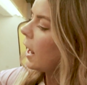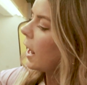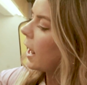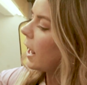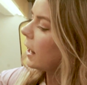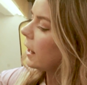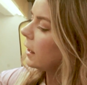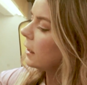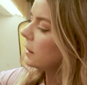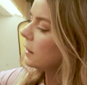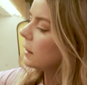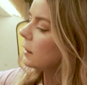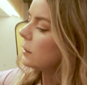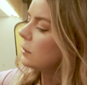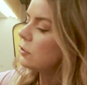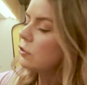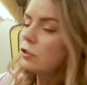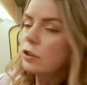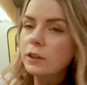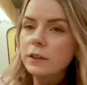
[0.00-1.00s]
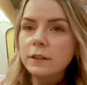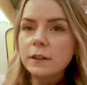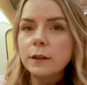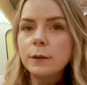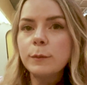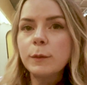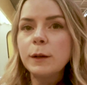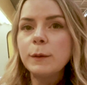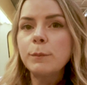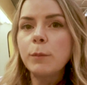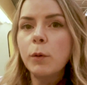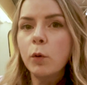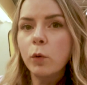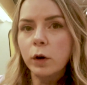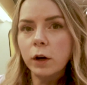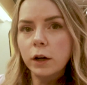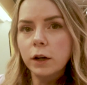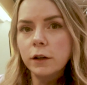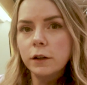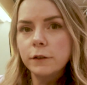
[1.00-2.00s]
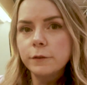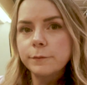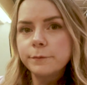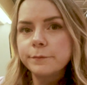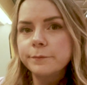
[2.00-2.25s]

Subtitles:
and it's just going to be pork.